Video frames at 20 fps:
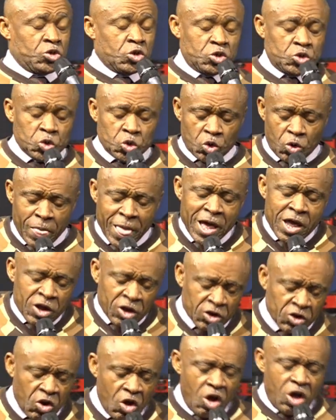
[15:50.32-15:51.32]
to do.
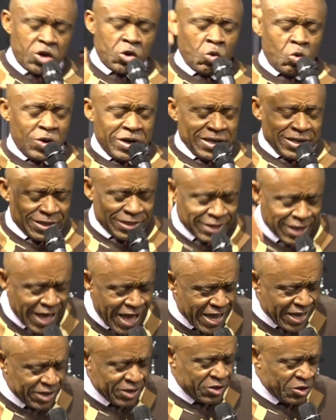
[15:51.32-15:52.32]
Lord, we
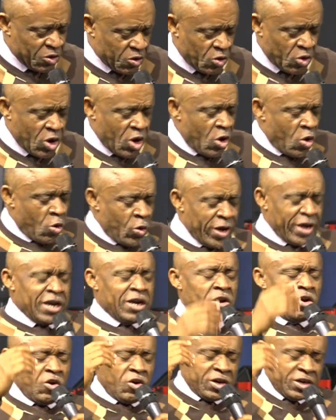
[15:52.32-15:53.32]
thank you. We
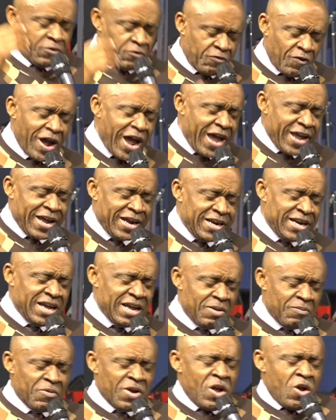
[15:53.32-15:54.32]
glorify your
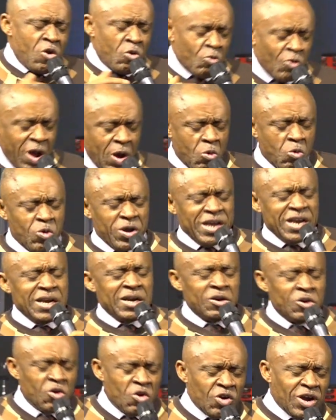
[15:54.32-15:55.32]
name. When we
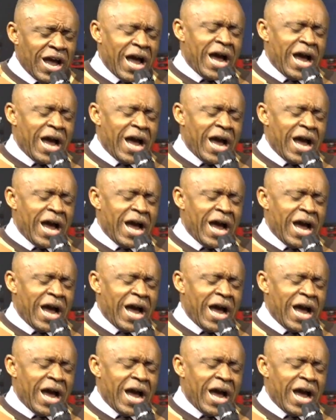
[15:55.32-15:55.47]
look